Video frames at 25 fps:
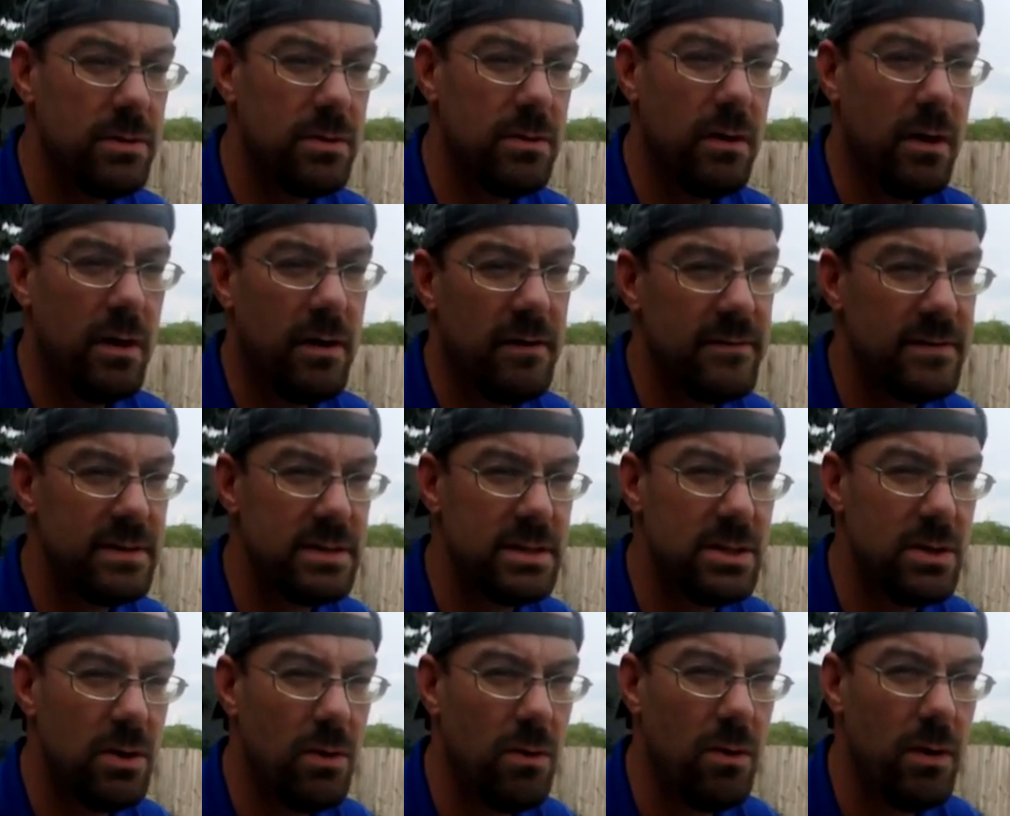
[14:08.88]
through all of
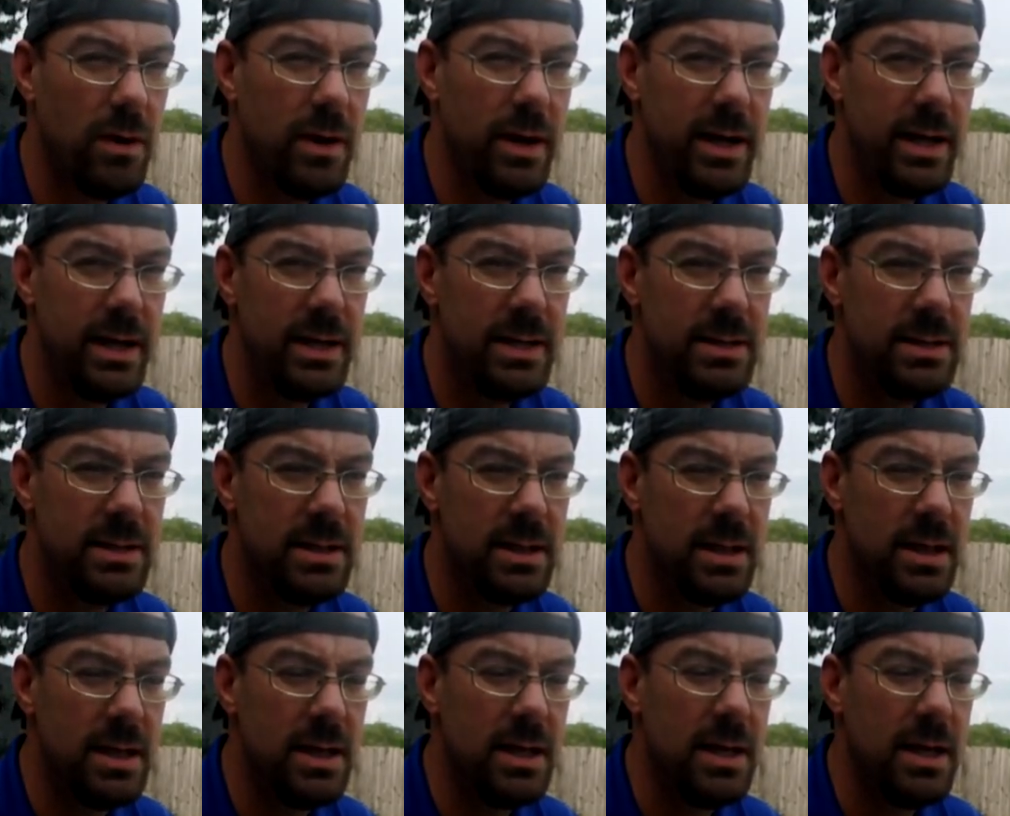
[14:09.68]
his
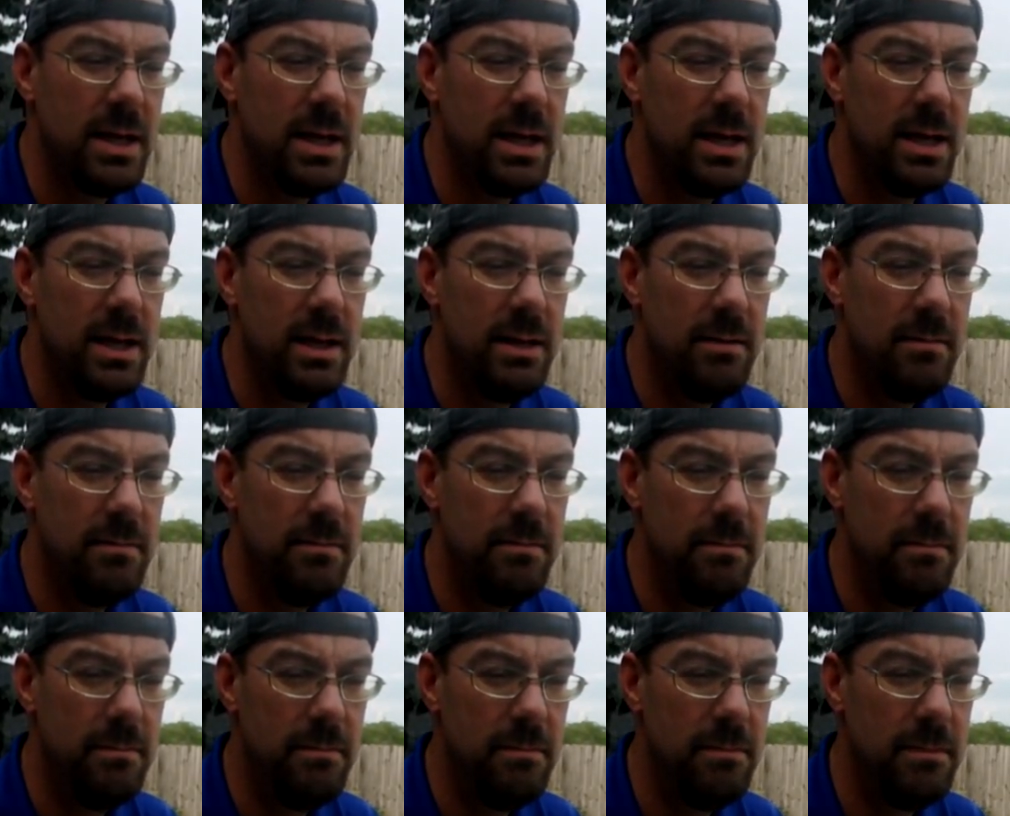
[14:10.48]

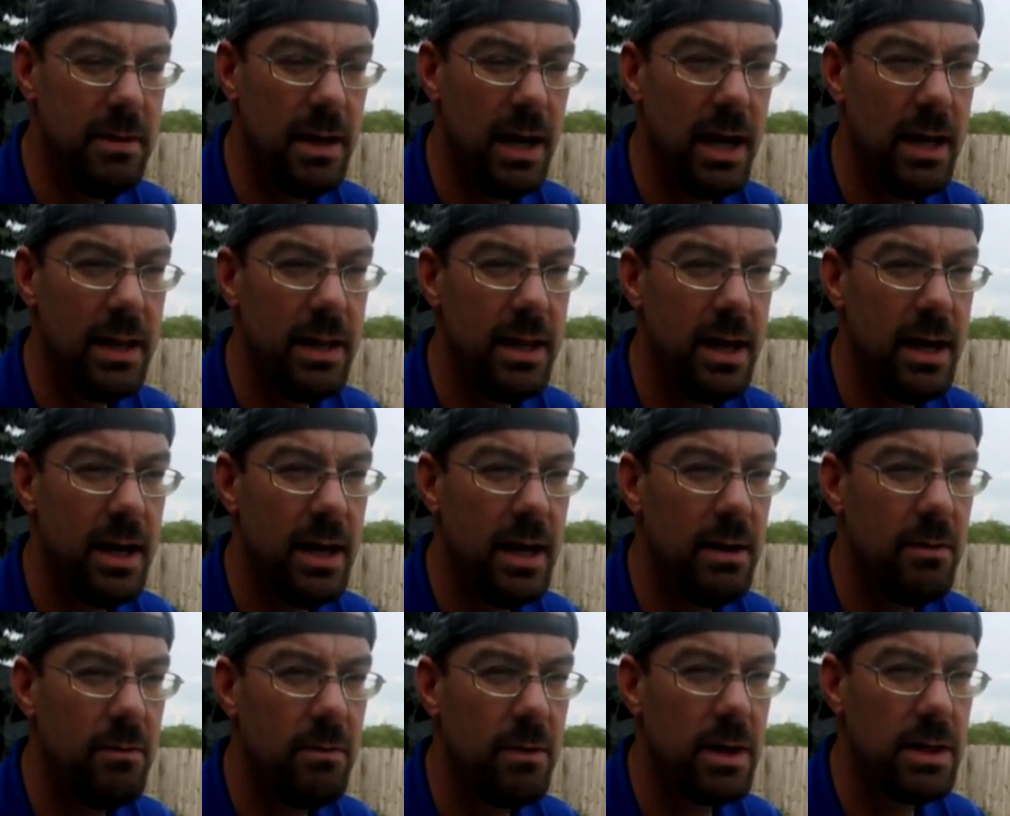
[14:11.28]
toys. And
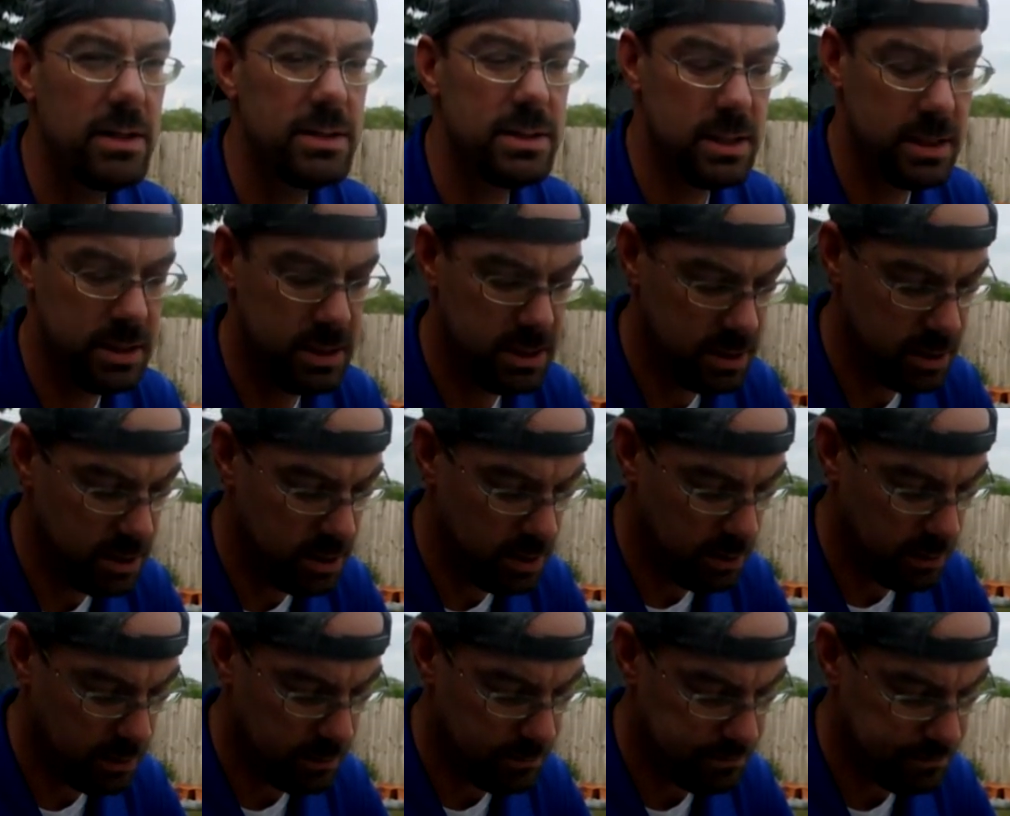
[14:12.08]
then what else did you
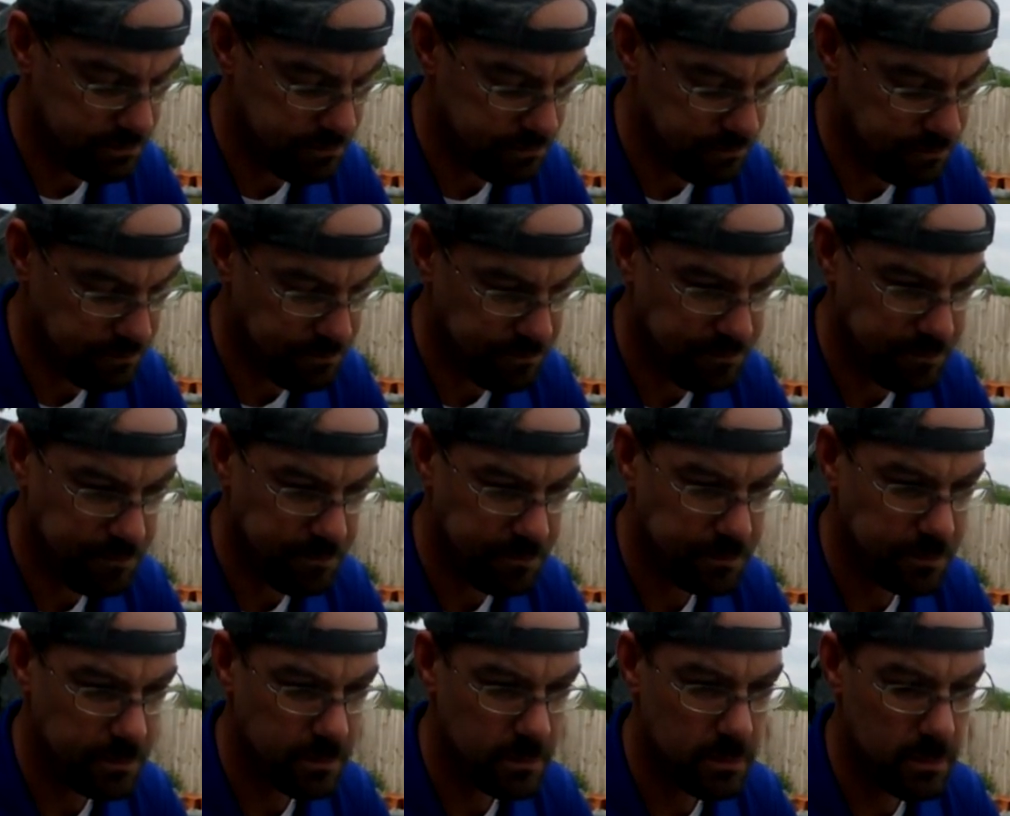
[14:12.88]
do?
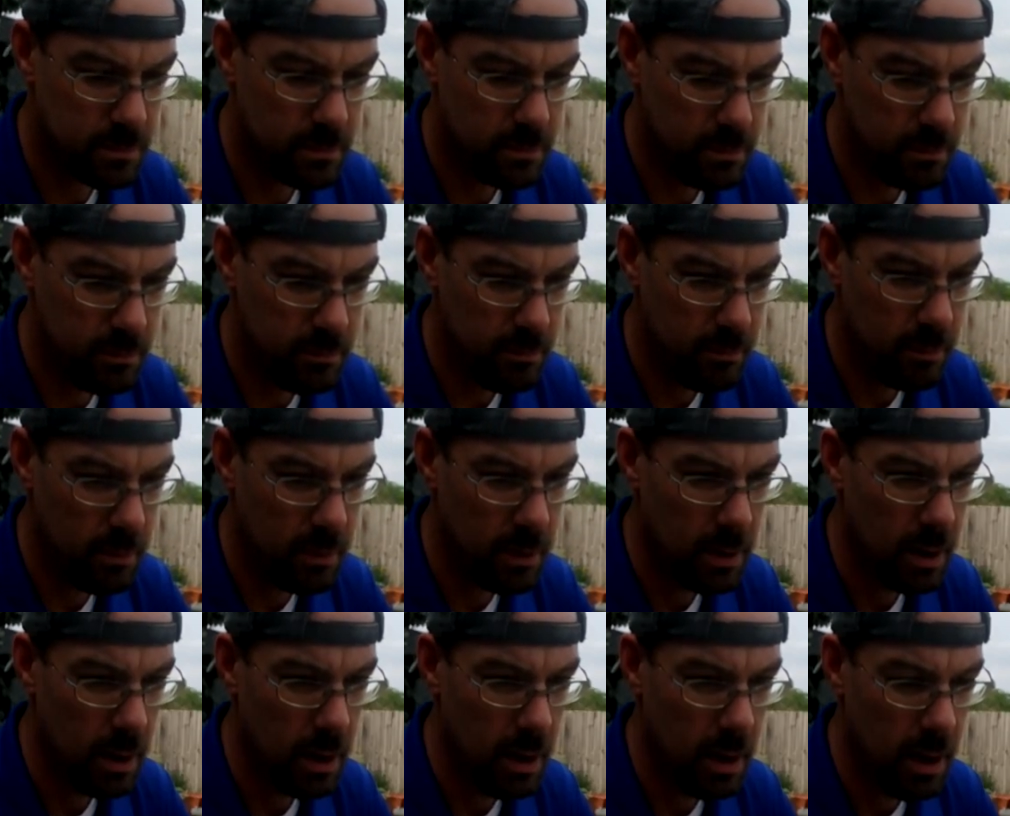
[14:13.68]
Jump
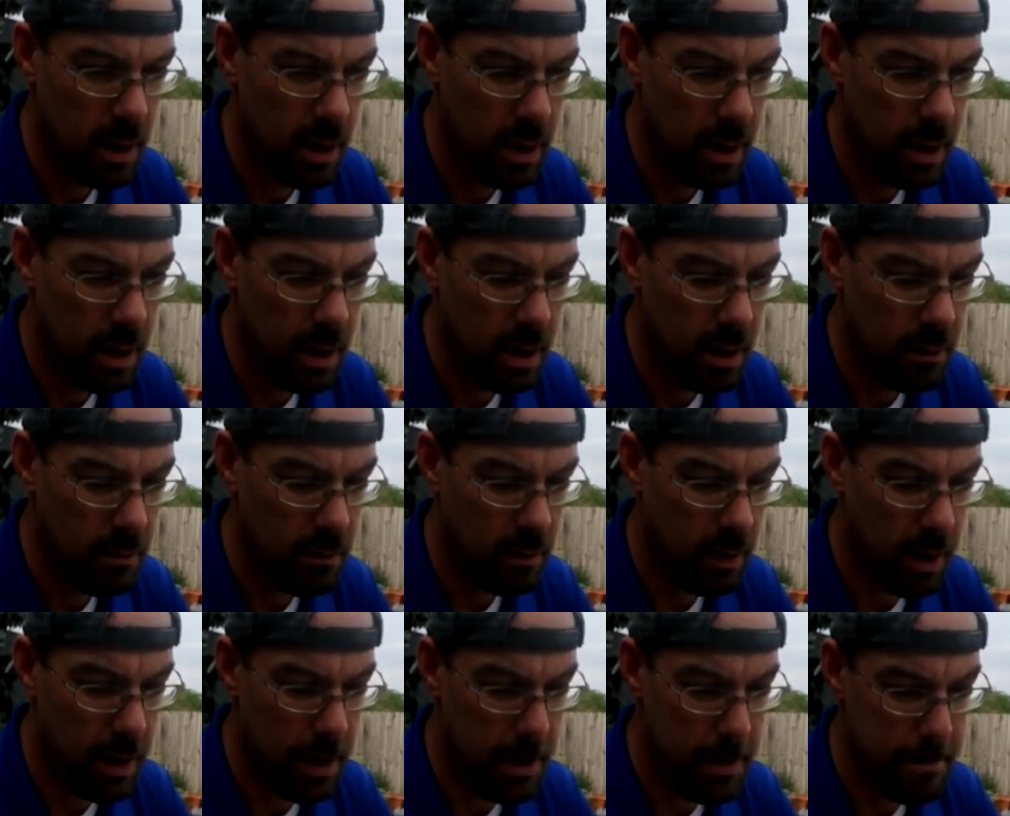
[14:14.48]

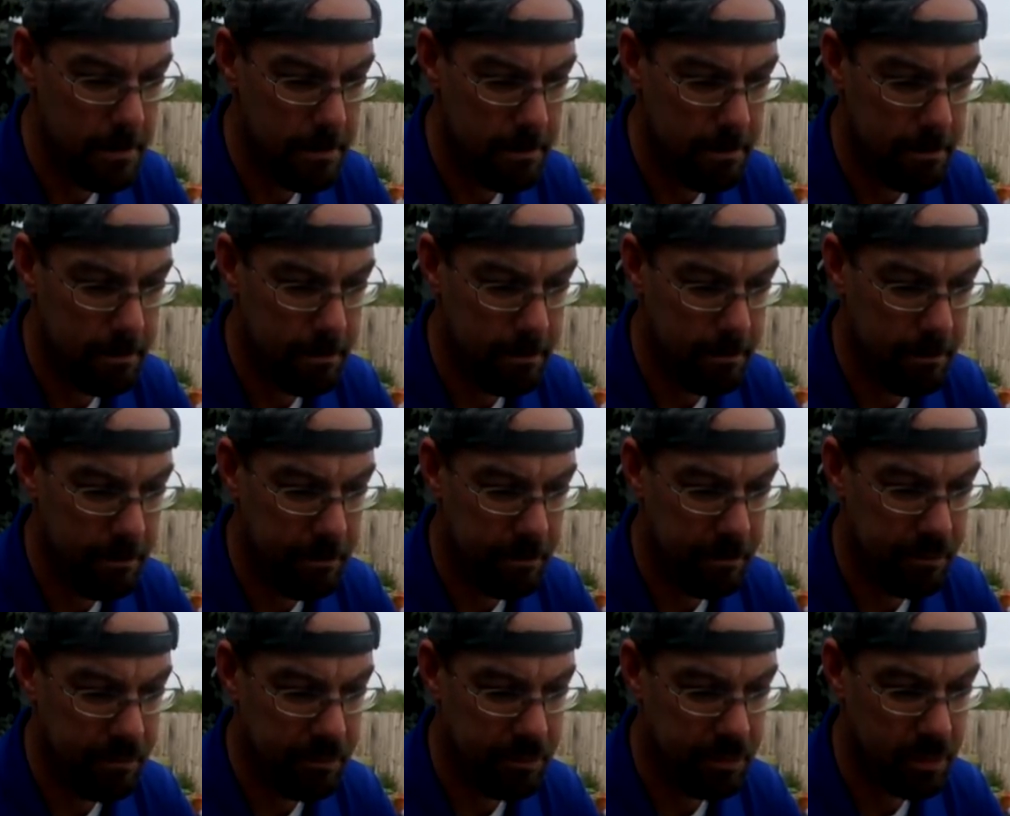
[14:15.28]

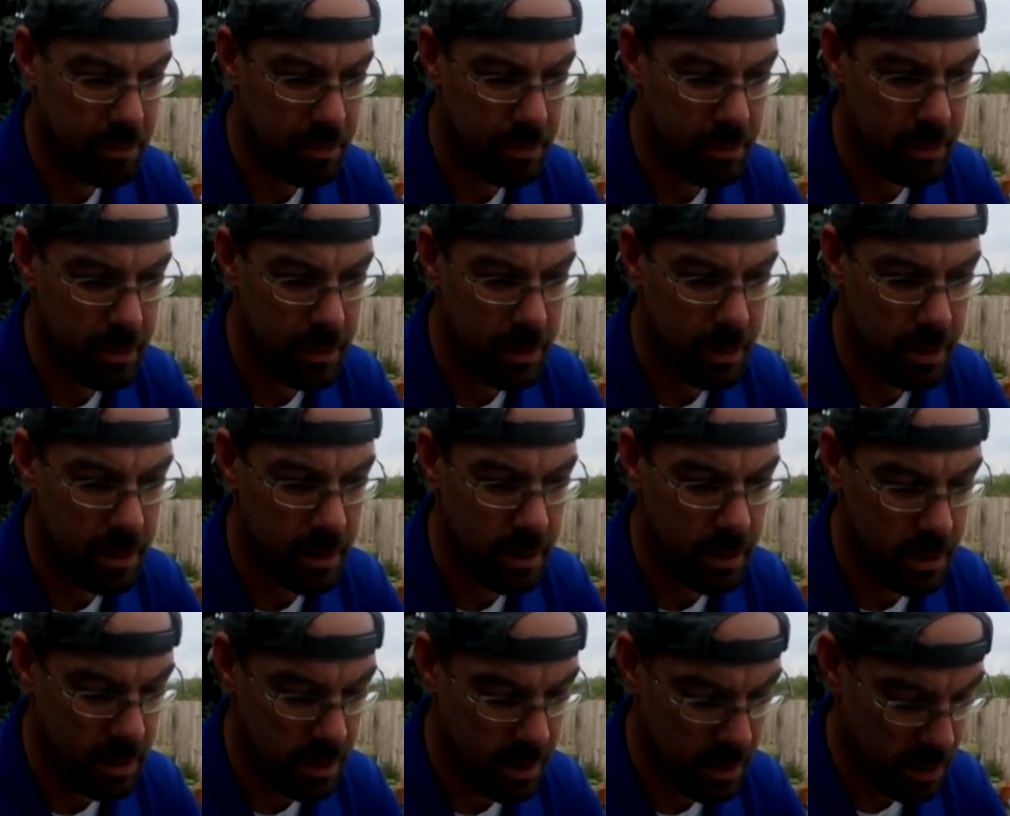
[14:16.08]
What?
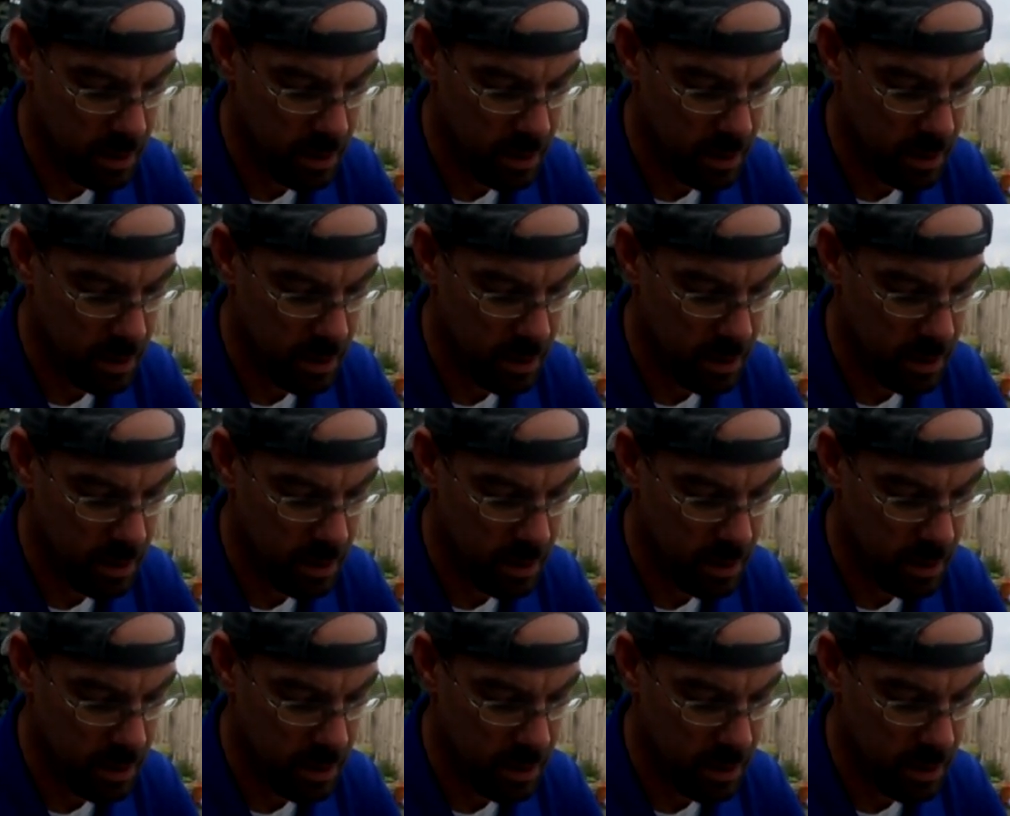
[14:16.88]
Um.